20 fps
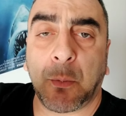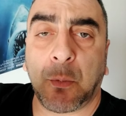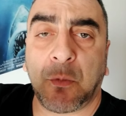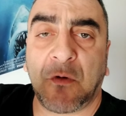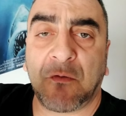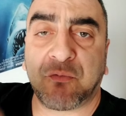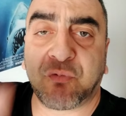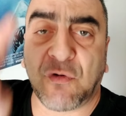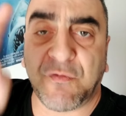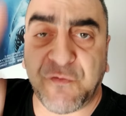
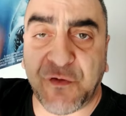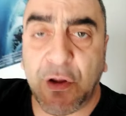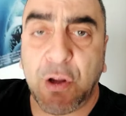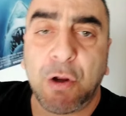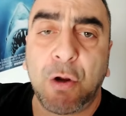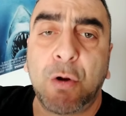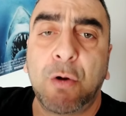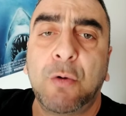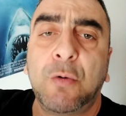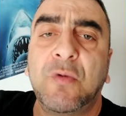
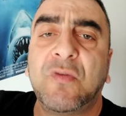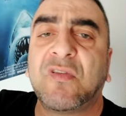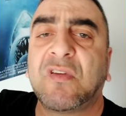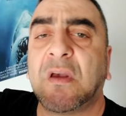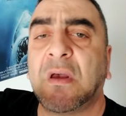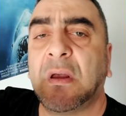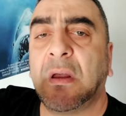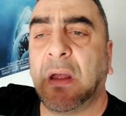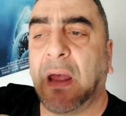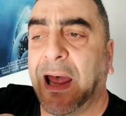
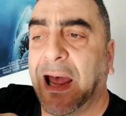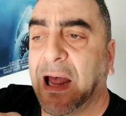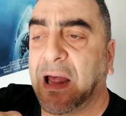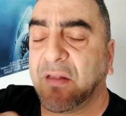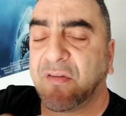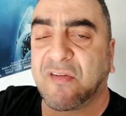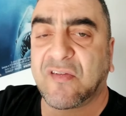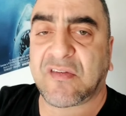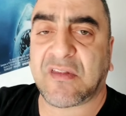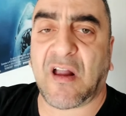reviews
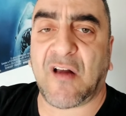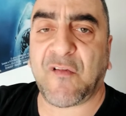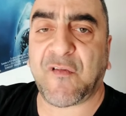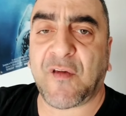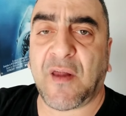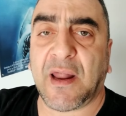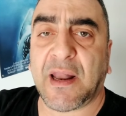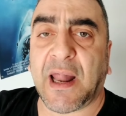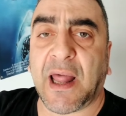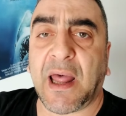and stuff
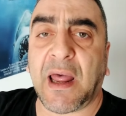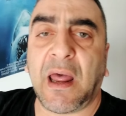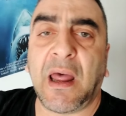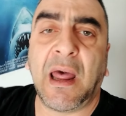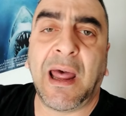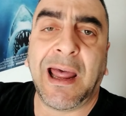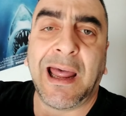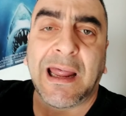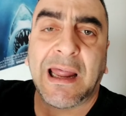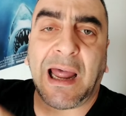like that.
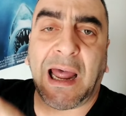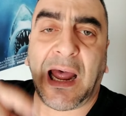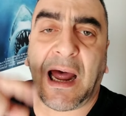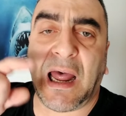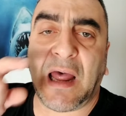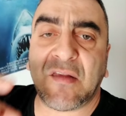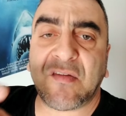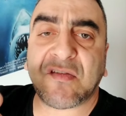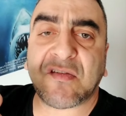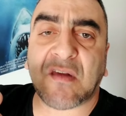
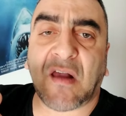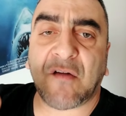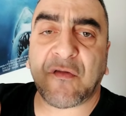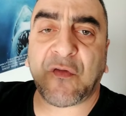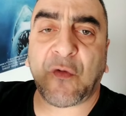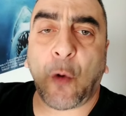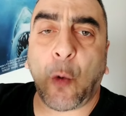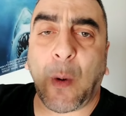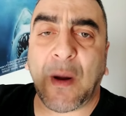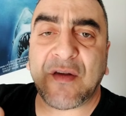As
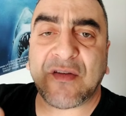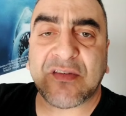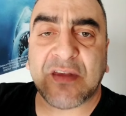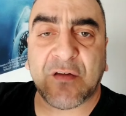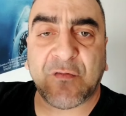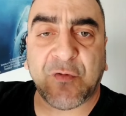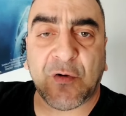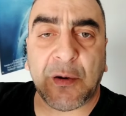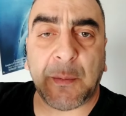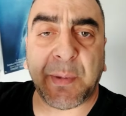I've always
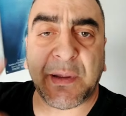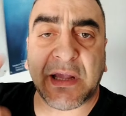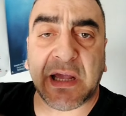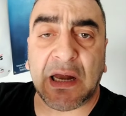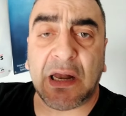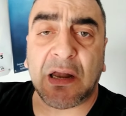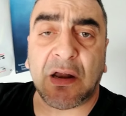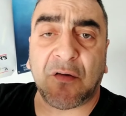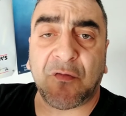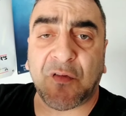said from the
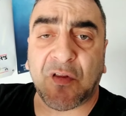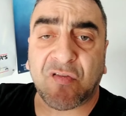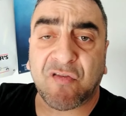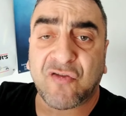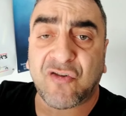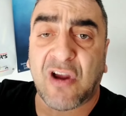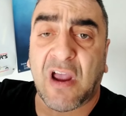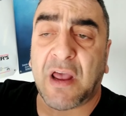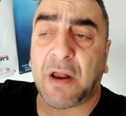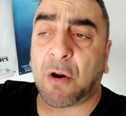beginning of this
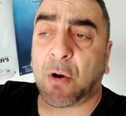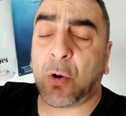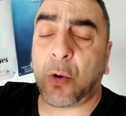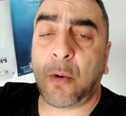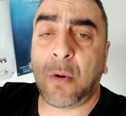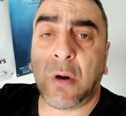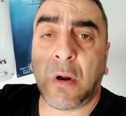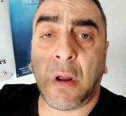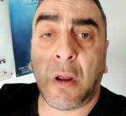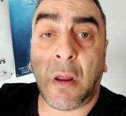
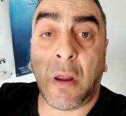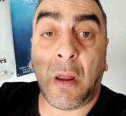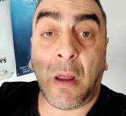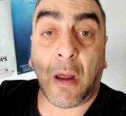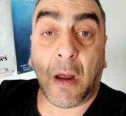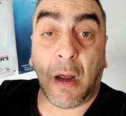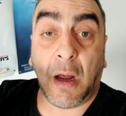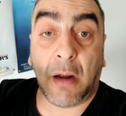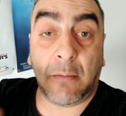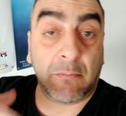channel,
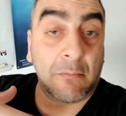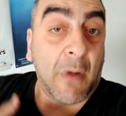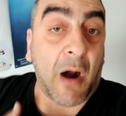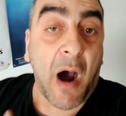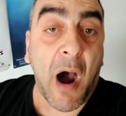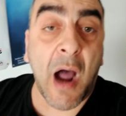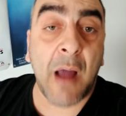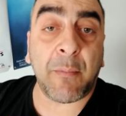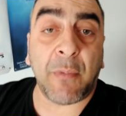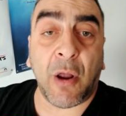
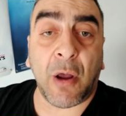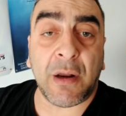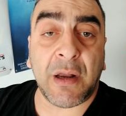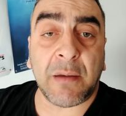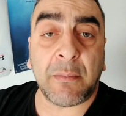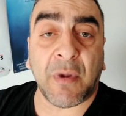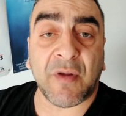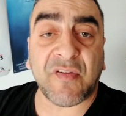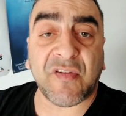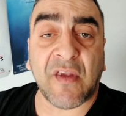I'm
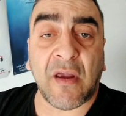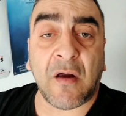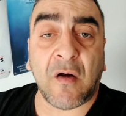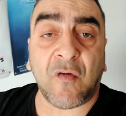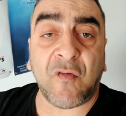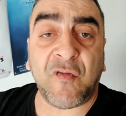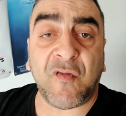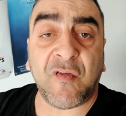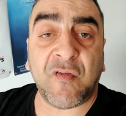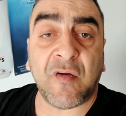learning
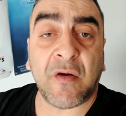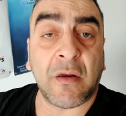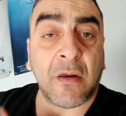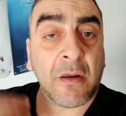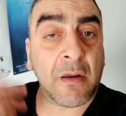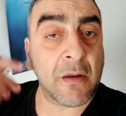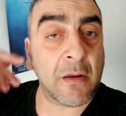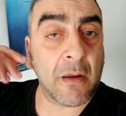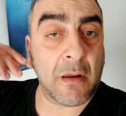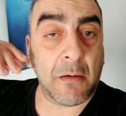myself.
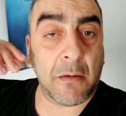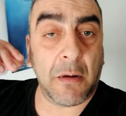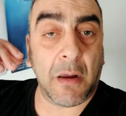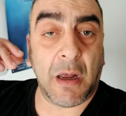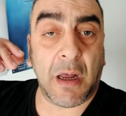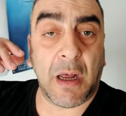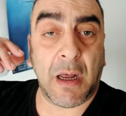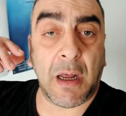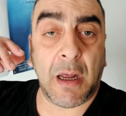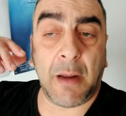
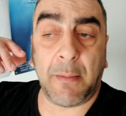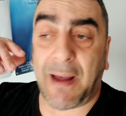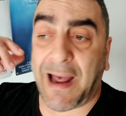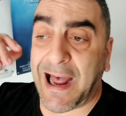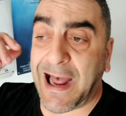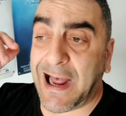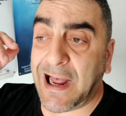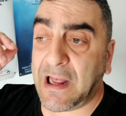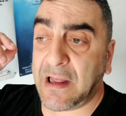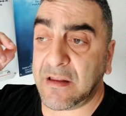
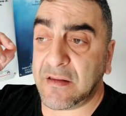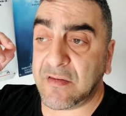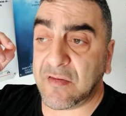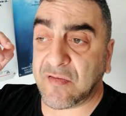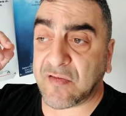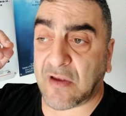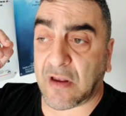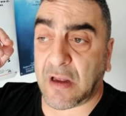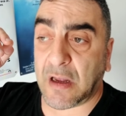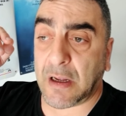
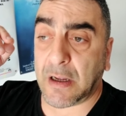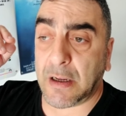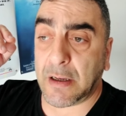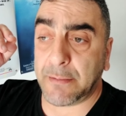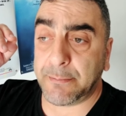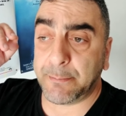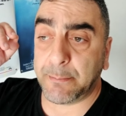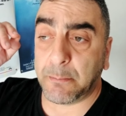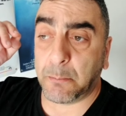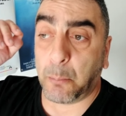And
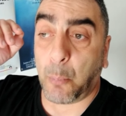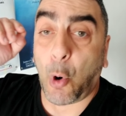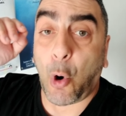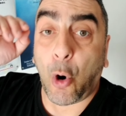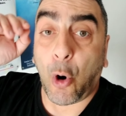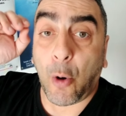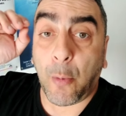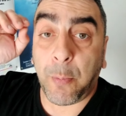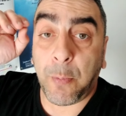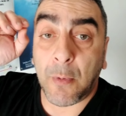
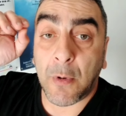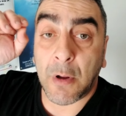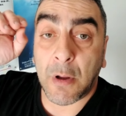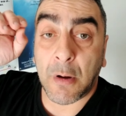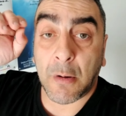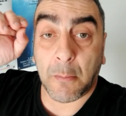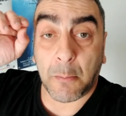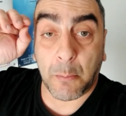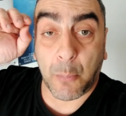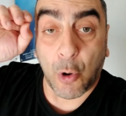more
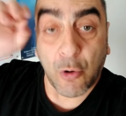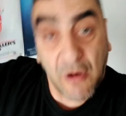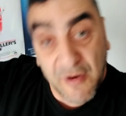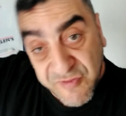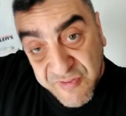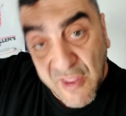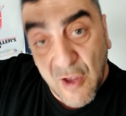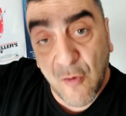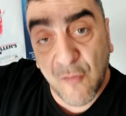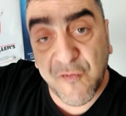
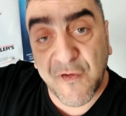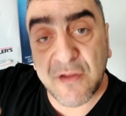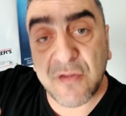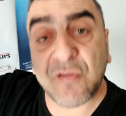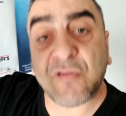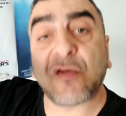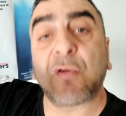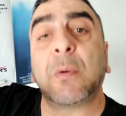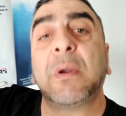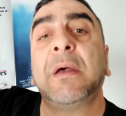I delve
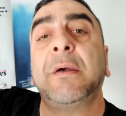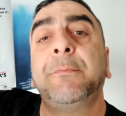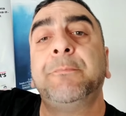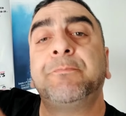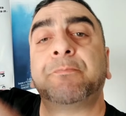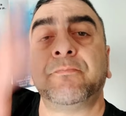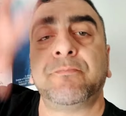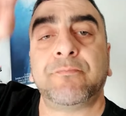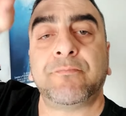into it,